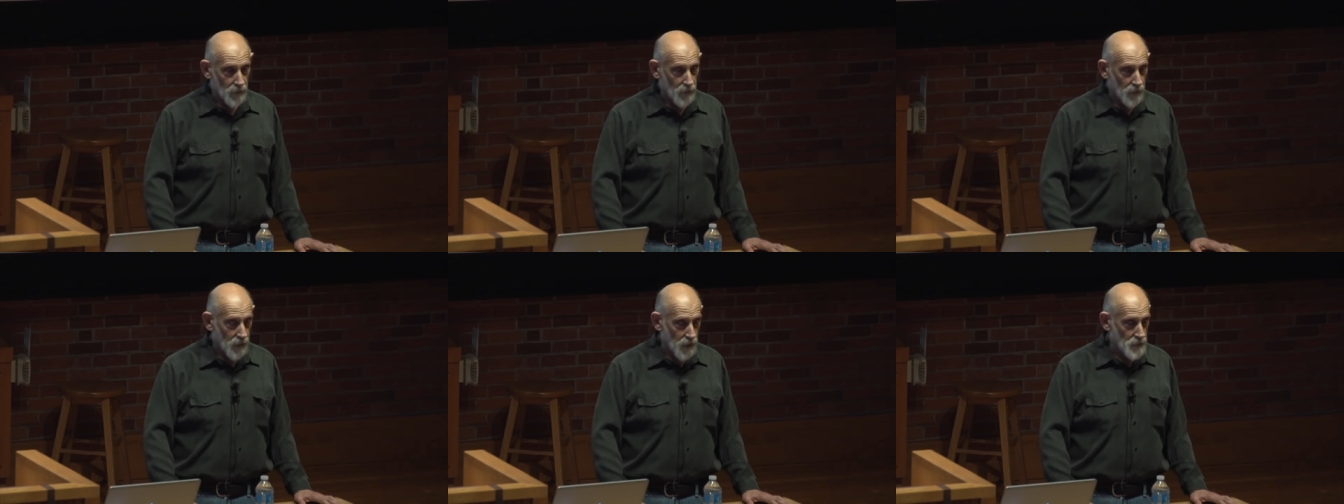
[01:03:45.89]

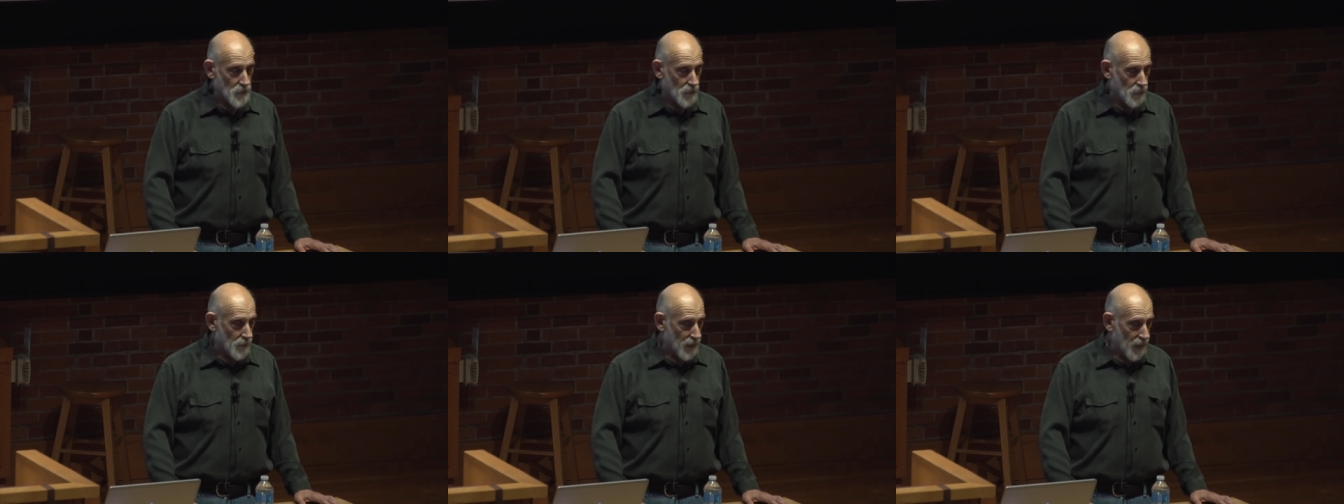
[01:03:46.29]
In
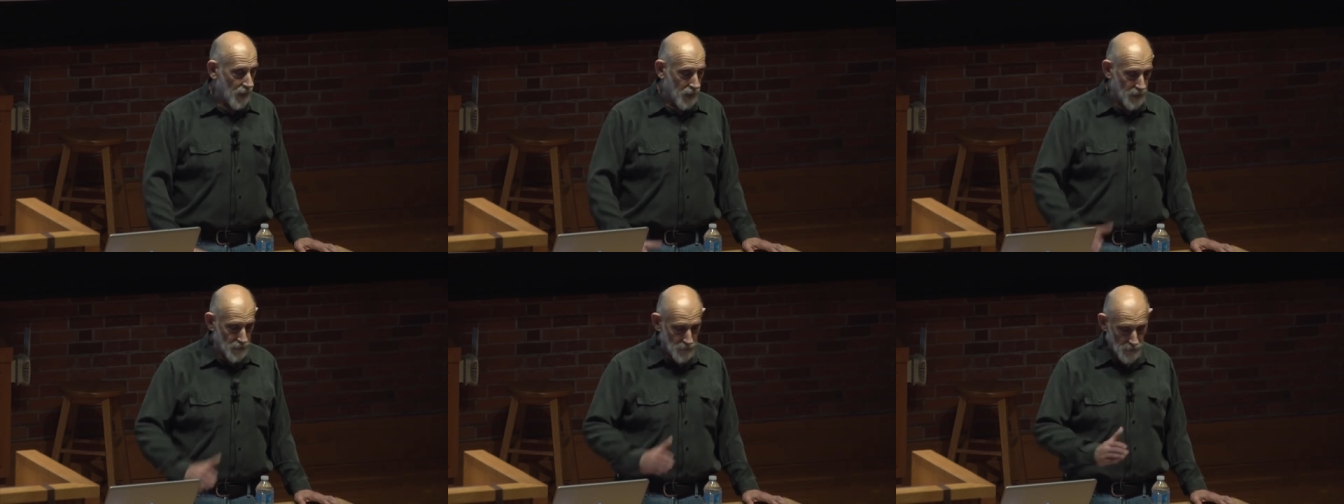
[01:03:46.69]
classical
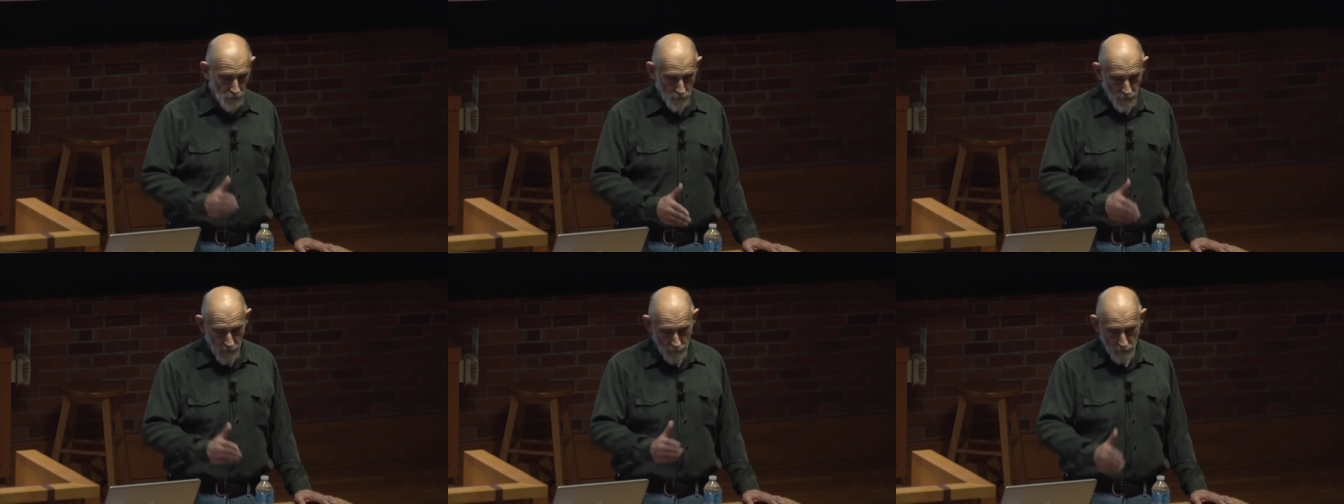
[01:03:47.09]
mechanics,
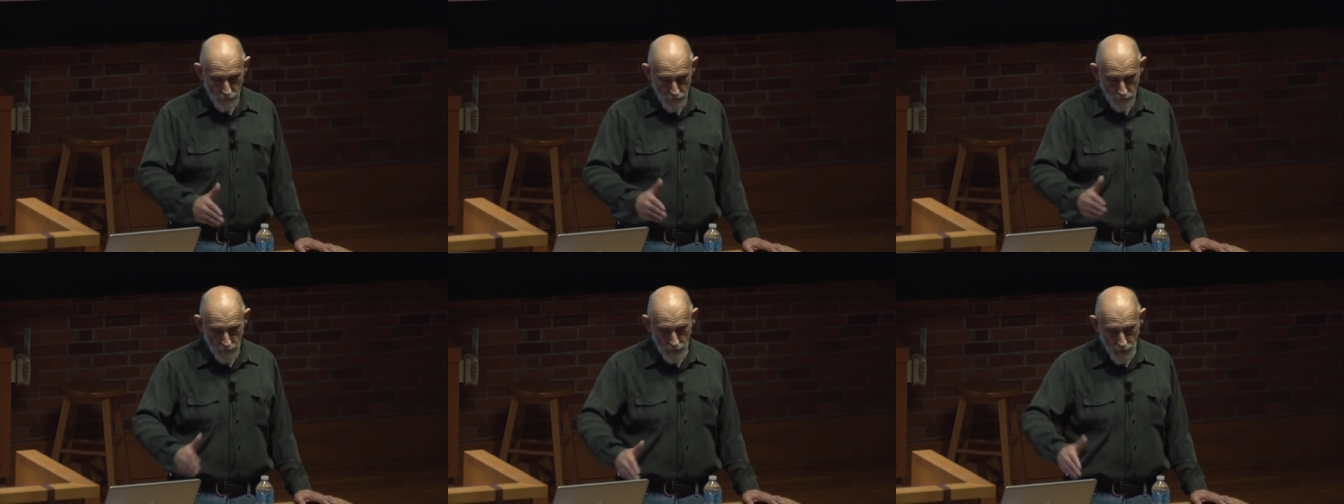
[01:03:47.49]
it's not
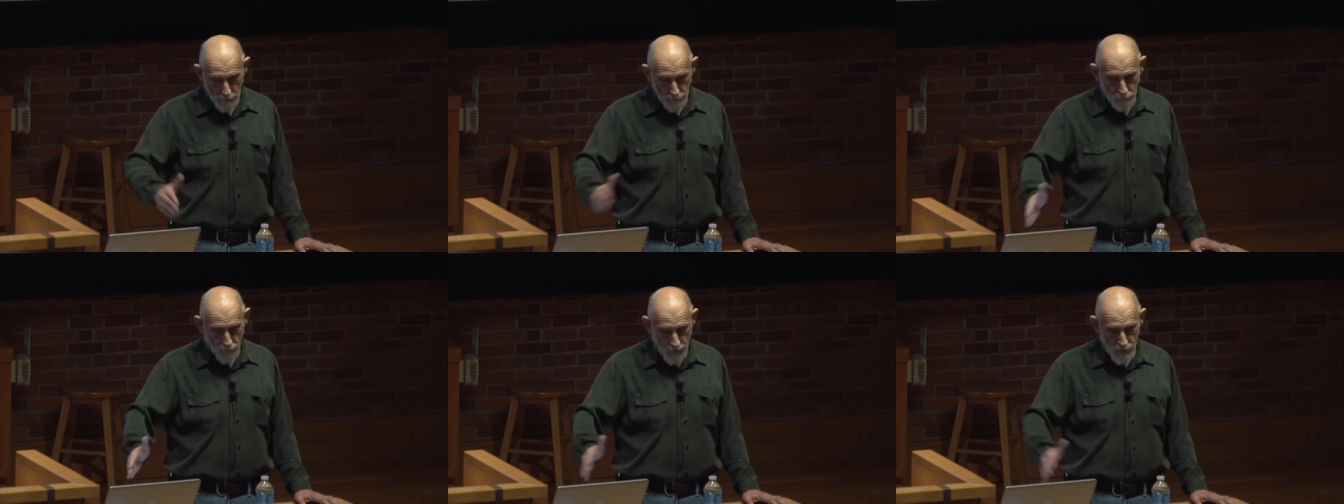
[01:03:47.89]
discrete
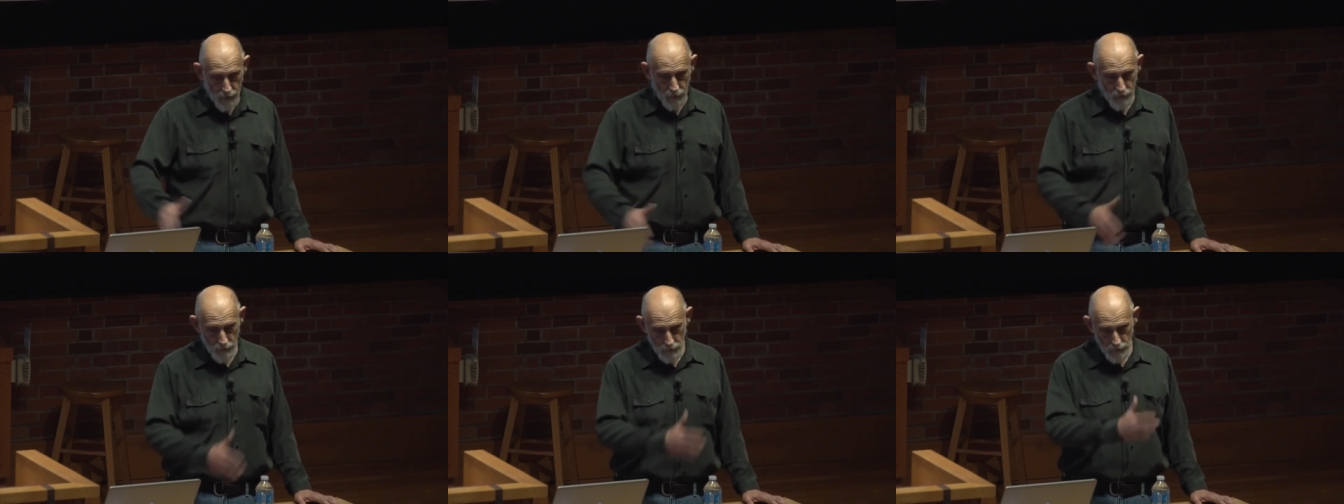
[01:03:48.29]

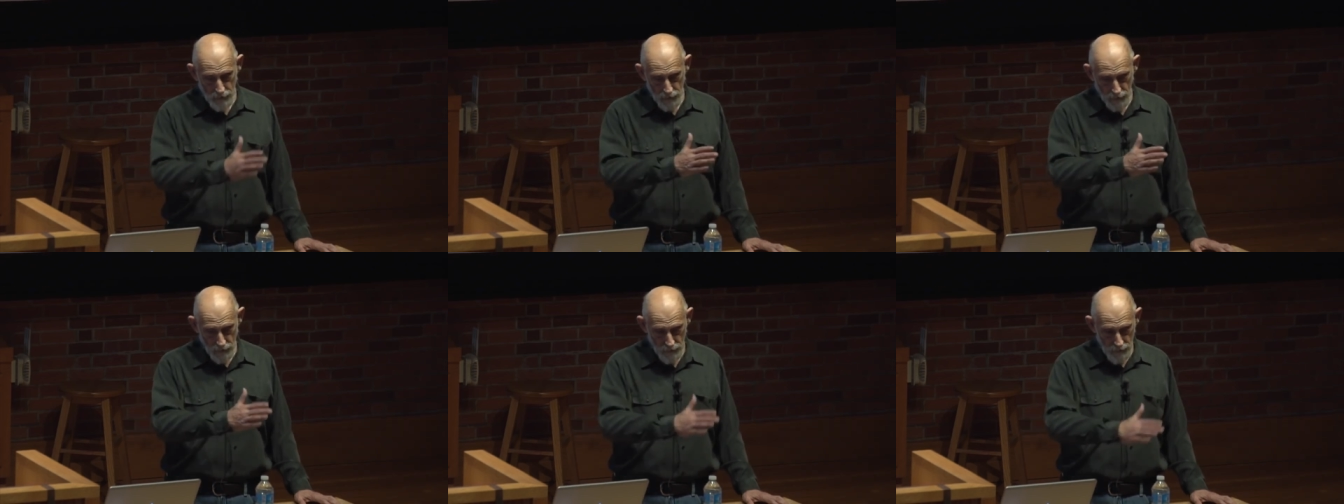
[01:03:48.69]
upgrading, it's, uh,
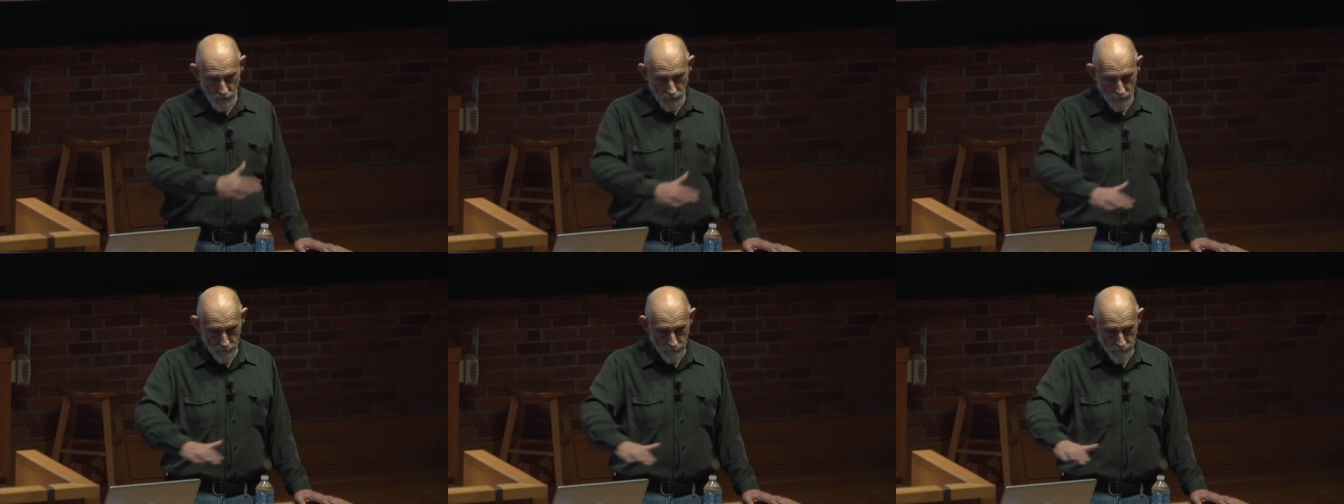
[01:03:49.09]
it's
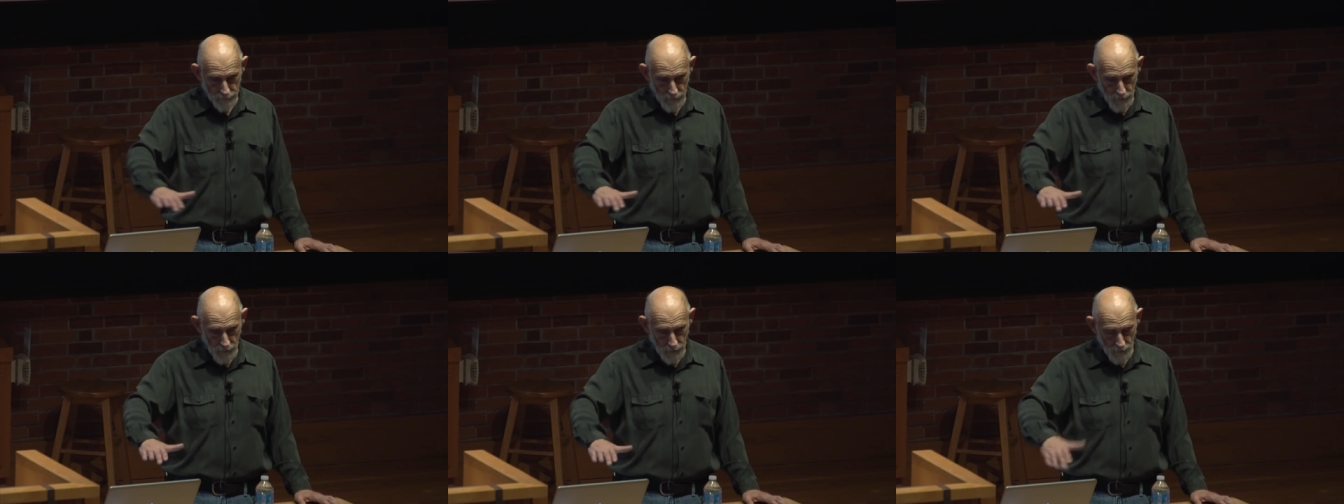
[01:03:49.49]
um,
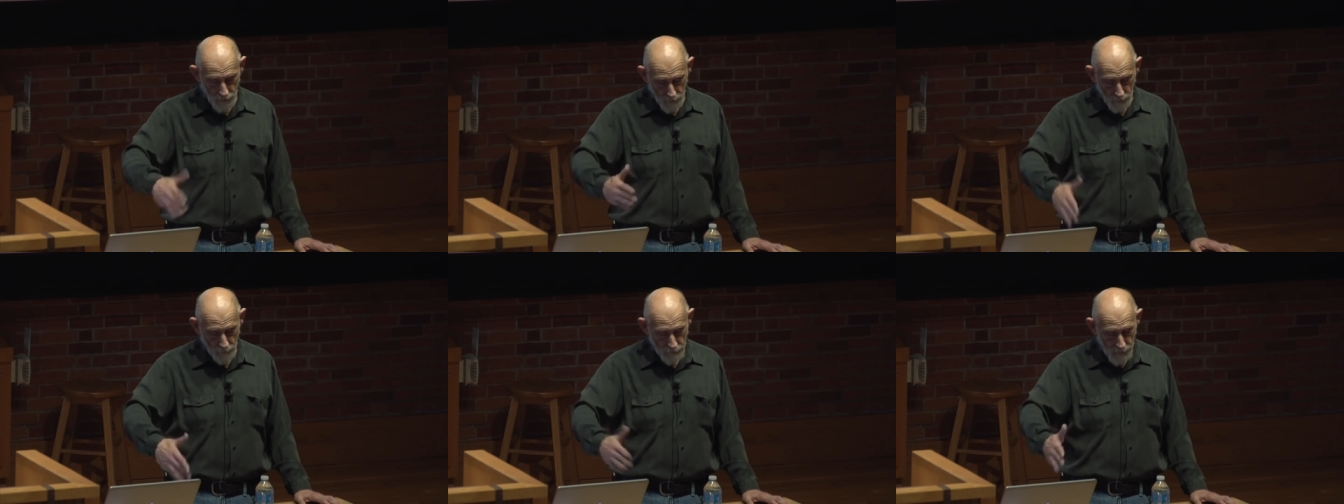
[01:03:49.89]
uh,
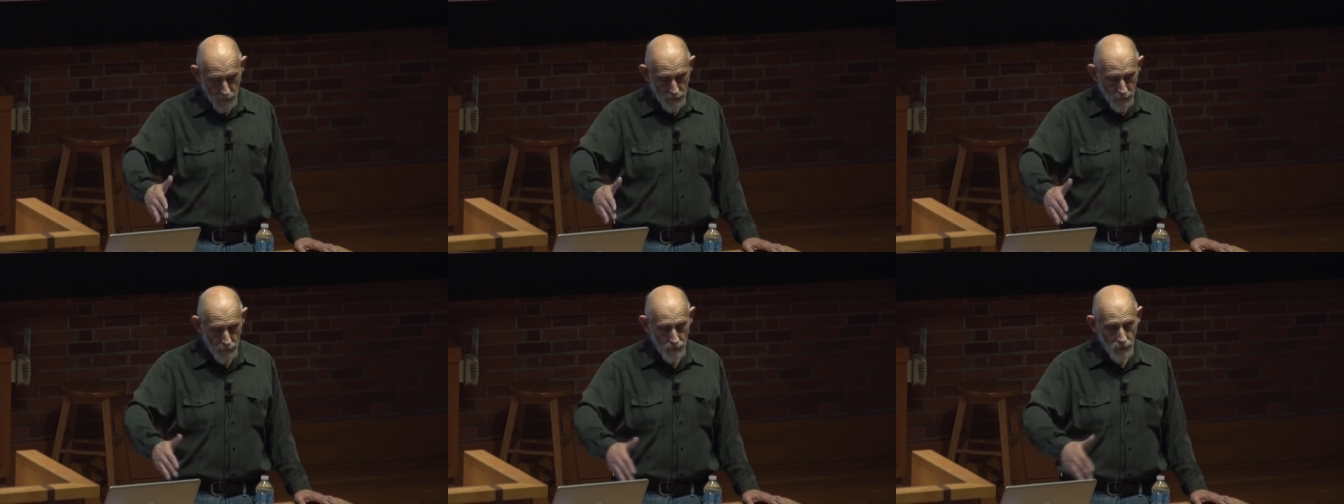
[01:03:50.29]

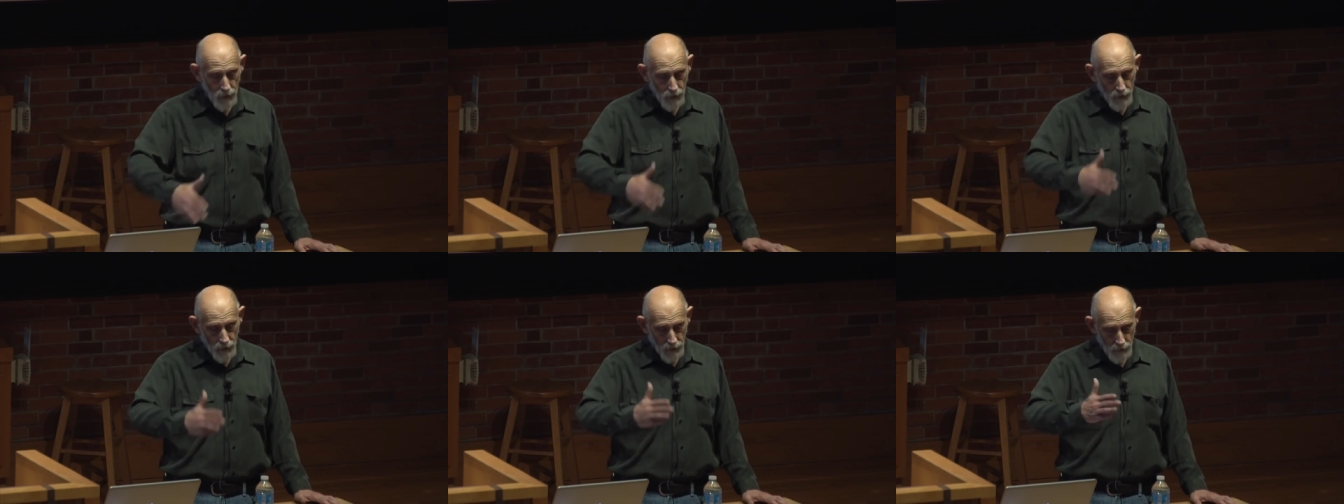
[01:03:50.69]
updating,
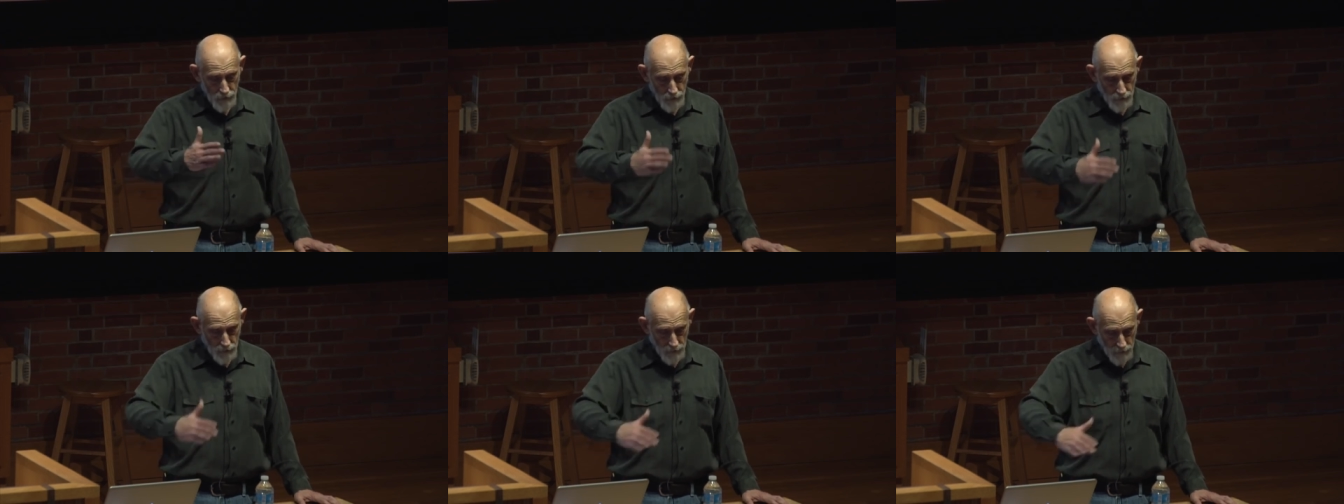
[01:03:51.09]
it's
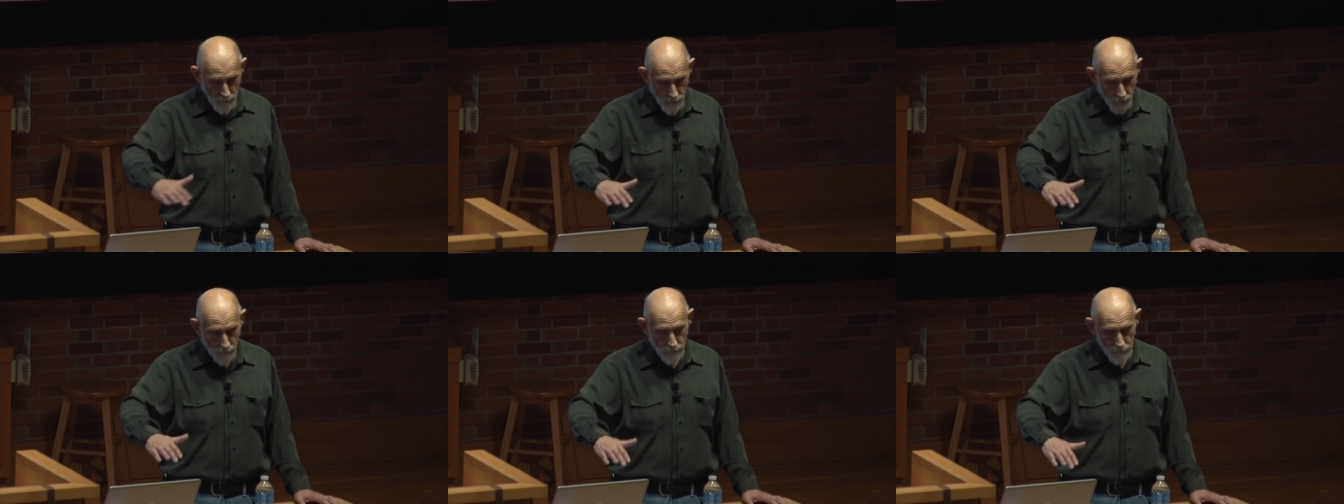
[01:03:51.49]

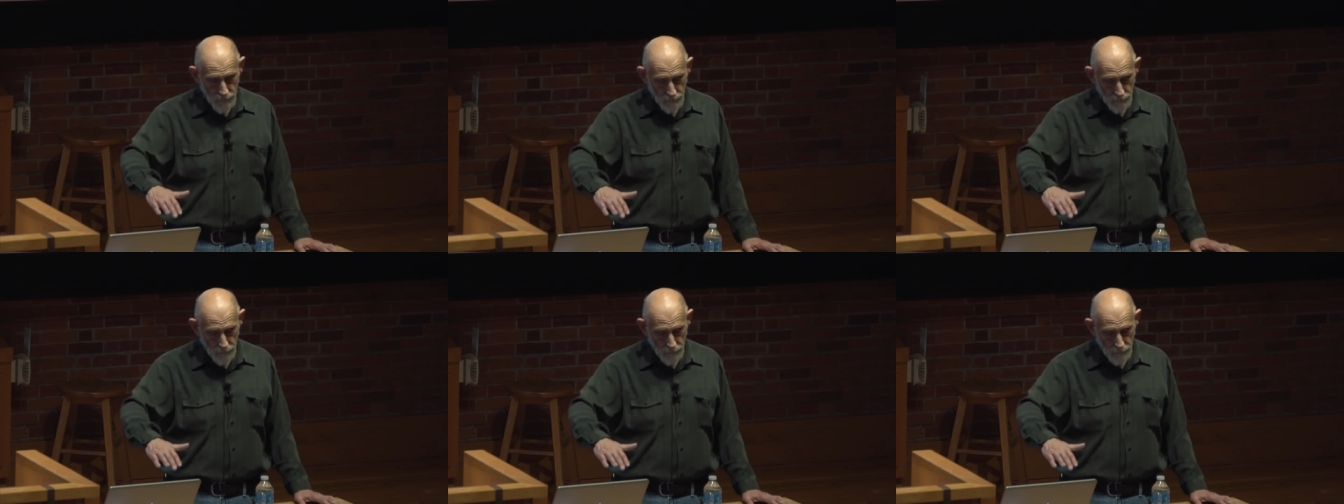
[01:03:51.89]
solving